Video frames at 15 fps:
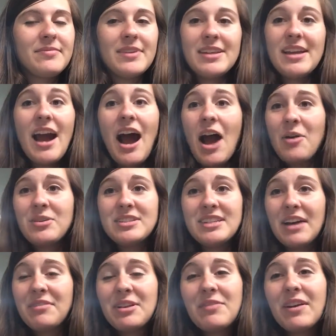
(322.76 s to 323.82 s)
Yeah, I would
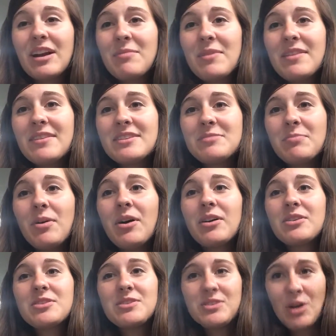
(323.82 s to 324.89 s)
definitely recommend this
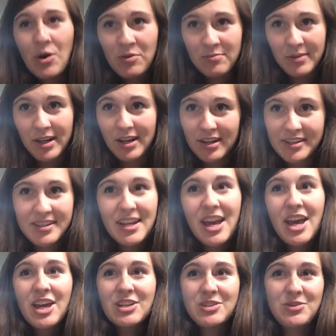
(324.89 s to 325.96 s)
book, Stone Mirrors,
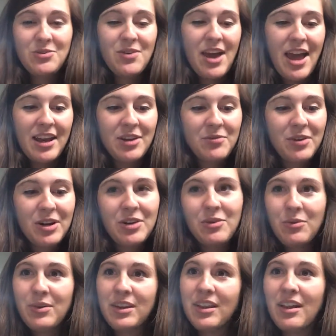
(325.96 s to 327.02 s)
to anyone
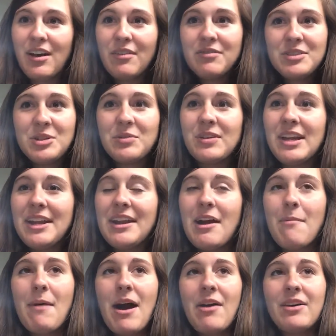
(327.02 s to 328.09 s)
who would love to read
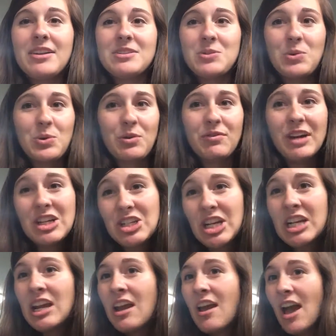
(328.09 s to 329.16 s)
about historical
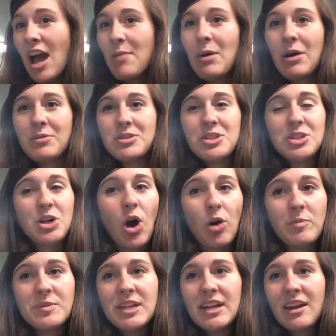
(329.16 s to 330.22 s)
fiction, about
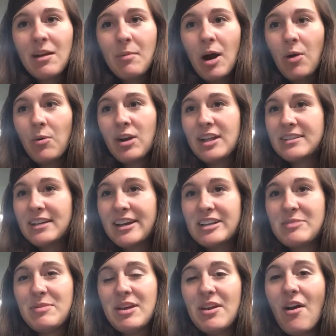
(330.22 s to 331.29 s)
sculpting, about what it's like
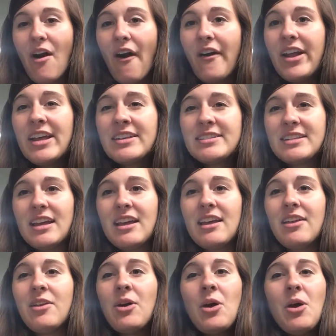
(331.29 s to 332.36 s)
to be an artist,
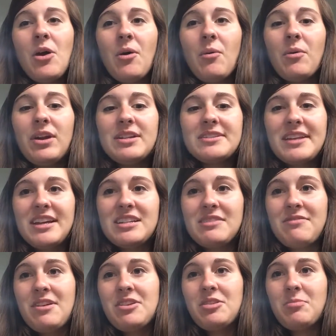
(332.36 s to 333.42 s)
and what it's like
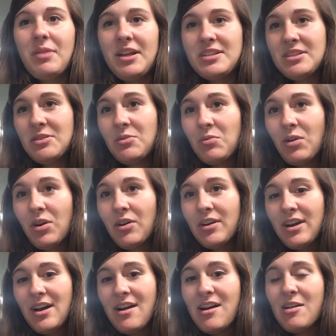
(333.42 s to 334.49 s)
to find your place in the
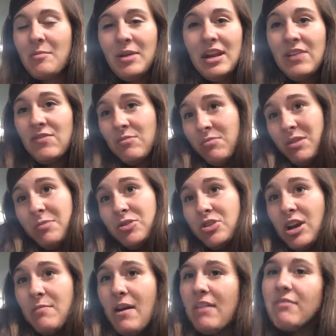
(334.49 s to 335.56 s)
world, and even be
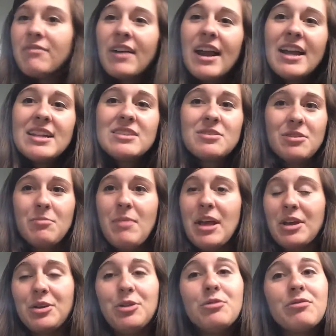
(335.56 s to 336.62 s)
betrayed by friends or
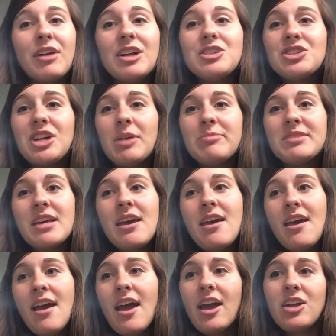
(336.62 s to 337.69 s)
make new friendships
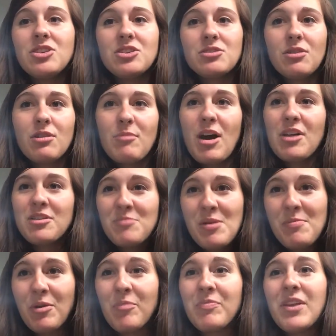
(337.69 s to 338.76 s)
and just learn about other
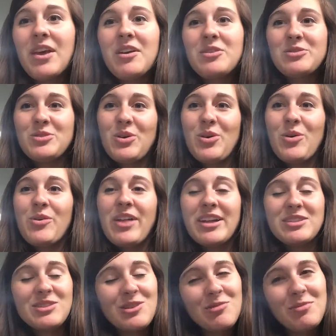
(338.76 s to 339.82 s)
people. So
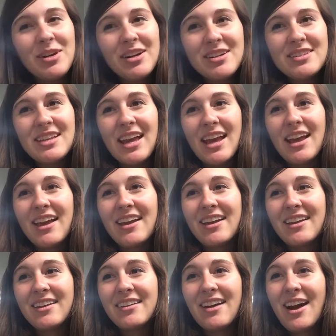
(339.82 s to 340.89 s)
that's Stone Mirrors,
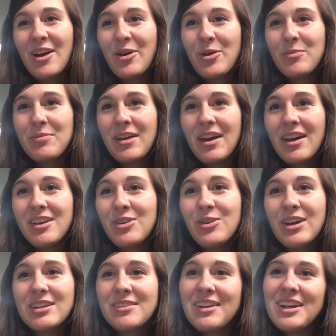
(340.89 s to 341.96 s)
and I hope that
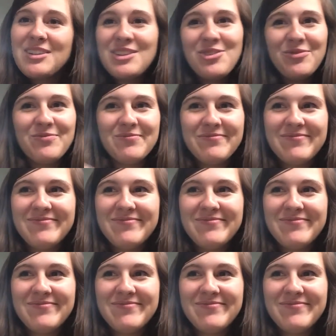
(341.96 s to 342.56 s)
you get to read it soon.